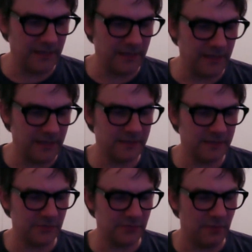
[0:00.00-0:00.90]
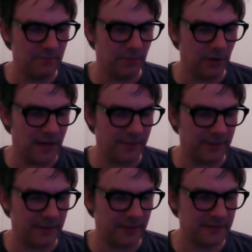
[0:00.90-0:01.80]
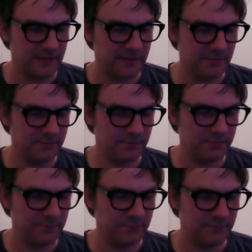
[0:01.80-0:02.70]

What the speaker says: things written on bar napkins. It was pretty